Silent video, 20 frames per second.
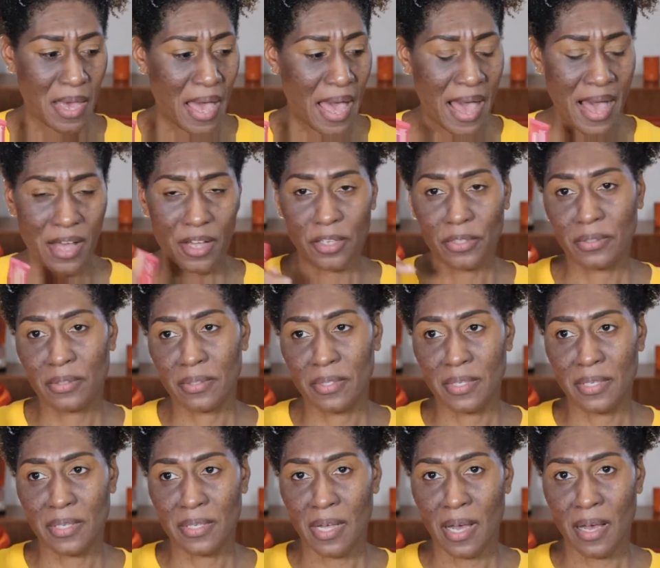
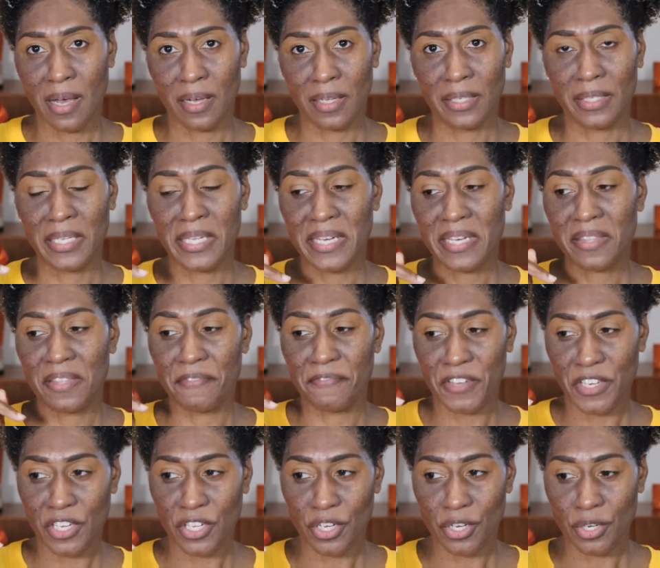link the
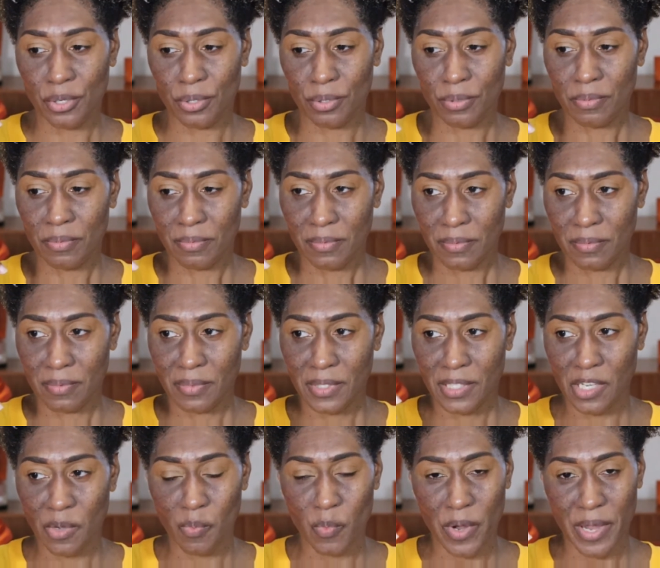video
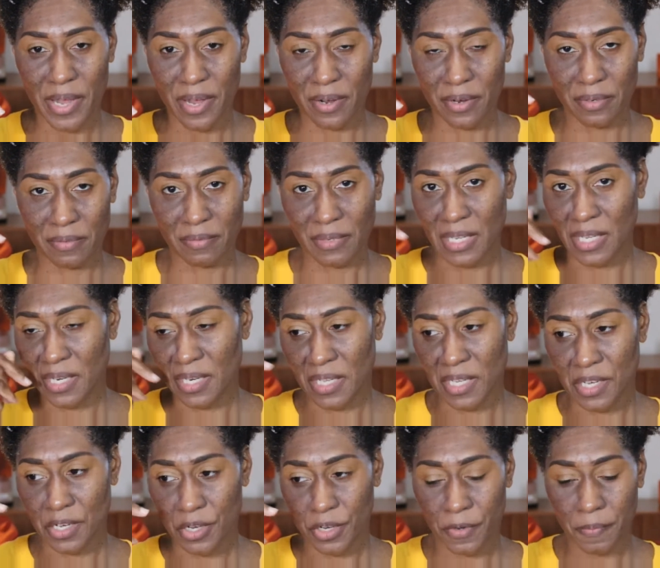somewhere in
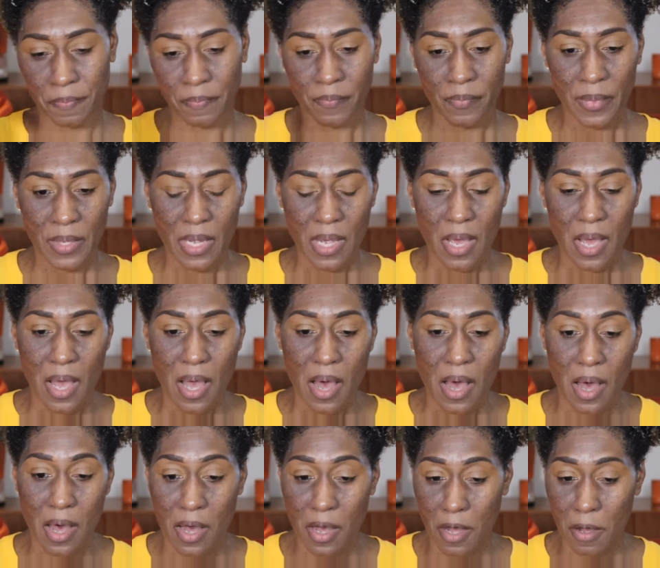here,
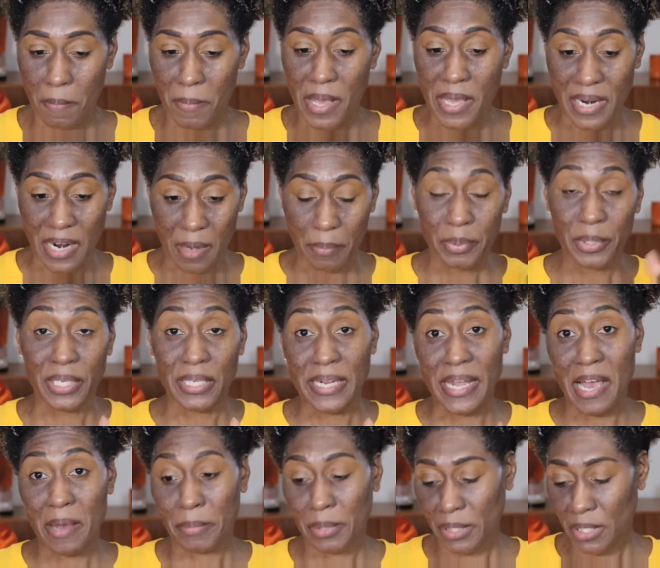and I'll put it
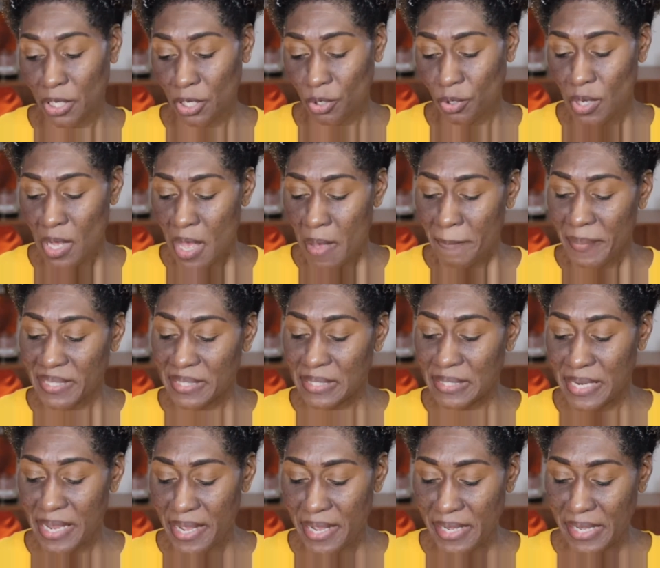down below. But
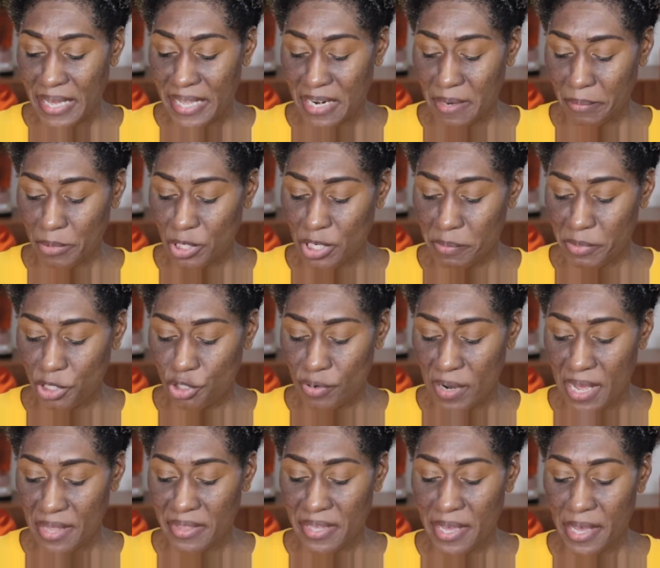today, again, I'm going to be
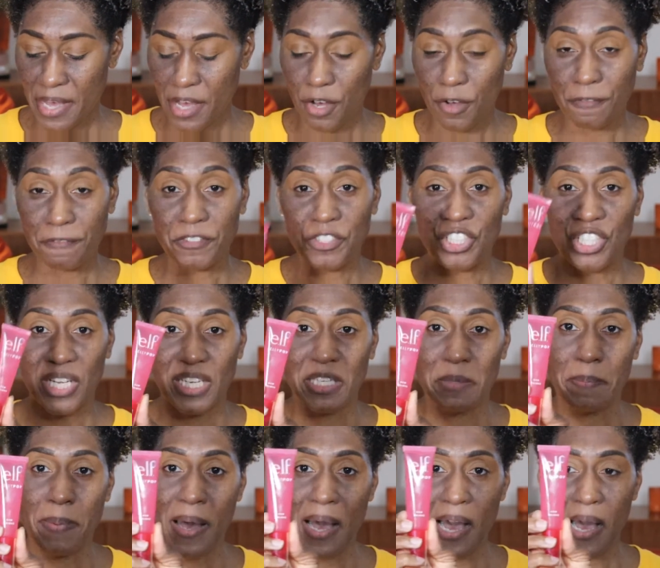trying the e.l.f.
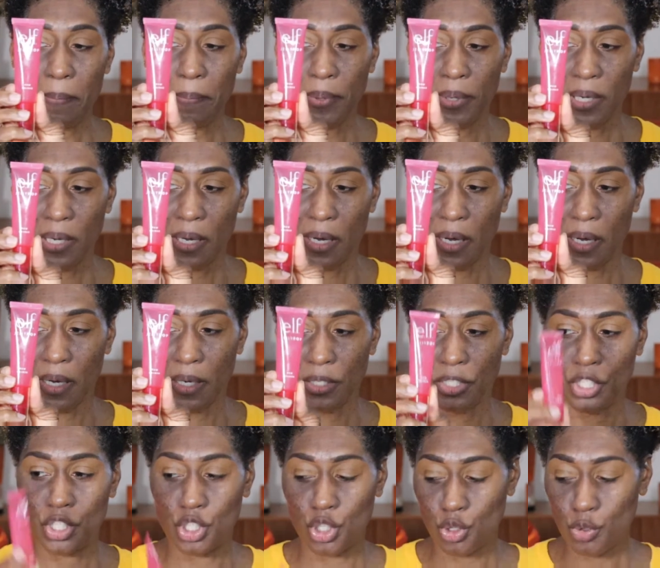Jellypop
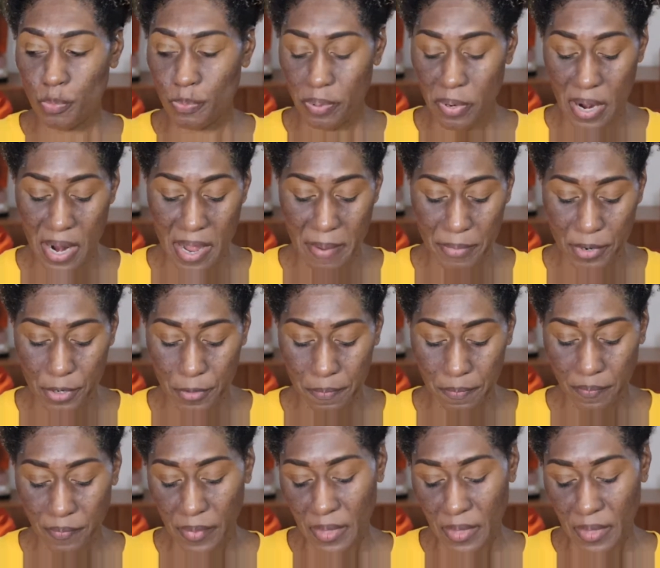Dew Primer.